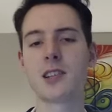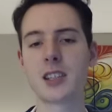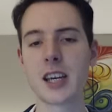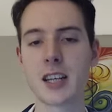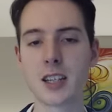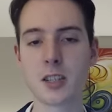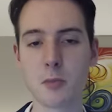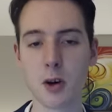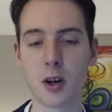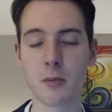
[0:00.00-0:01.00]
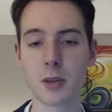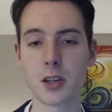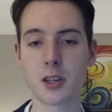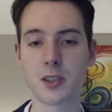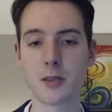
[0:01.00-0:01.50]
take this pawn
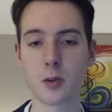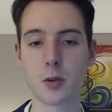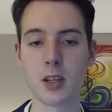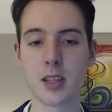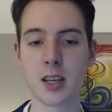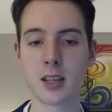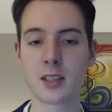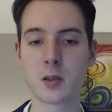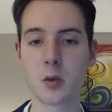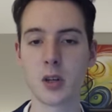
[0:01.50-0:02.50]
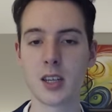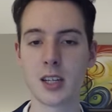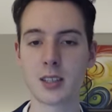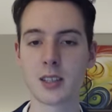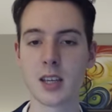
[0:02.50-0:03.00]
because after queen takes, queen
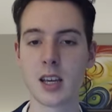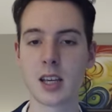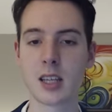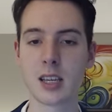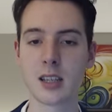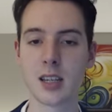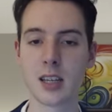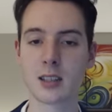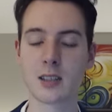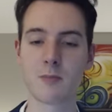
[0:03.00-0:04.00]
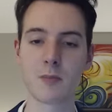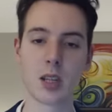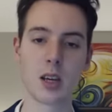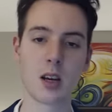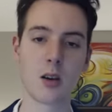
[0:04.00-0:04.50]
takes, king takes,
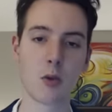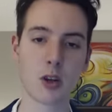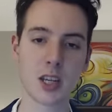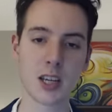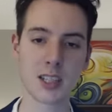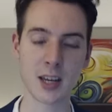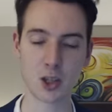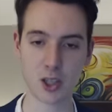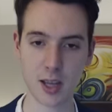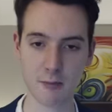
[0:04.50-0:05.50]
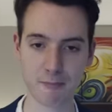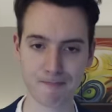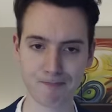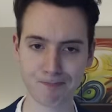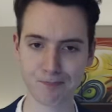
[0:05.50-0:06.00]
rook takes h seven,
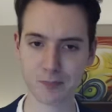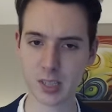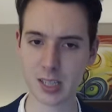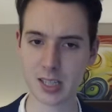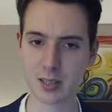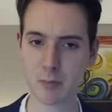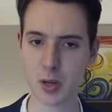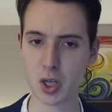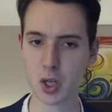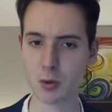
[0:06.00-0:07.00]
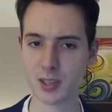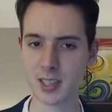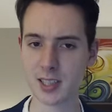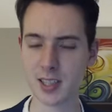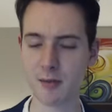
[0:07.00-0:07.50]
this bishop on c
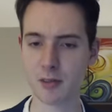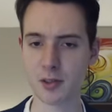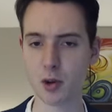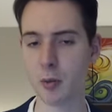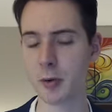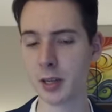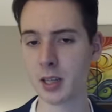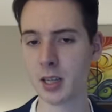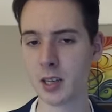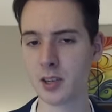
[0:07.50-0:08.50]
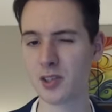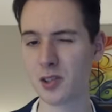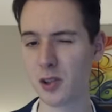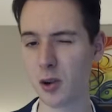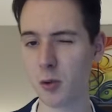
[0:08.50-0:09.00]
seven is dropping, because you
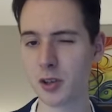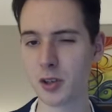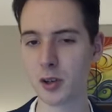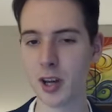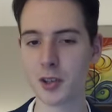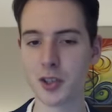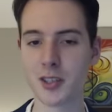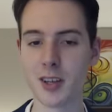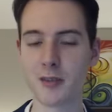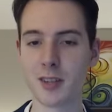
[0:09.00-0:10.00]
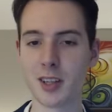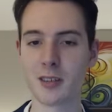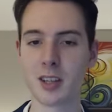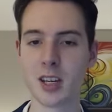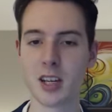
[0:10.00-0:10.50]
don't want to go knight g seven, then
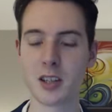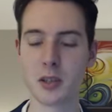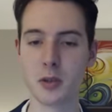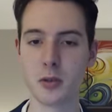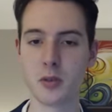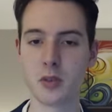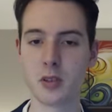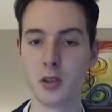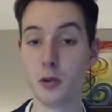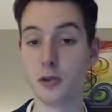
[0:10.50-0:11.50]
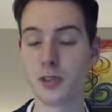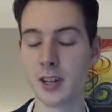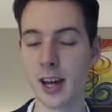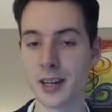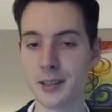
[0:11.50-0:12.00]
you lose the
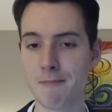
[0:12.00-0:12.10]
knight.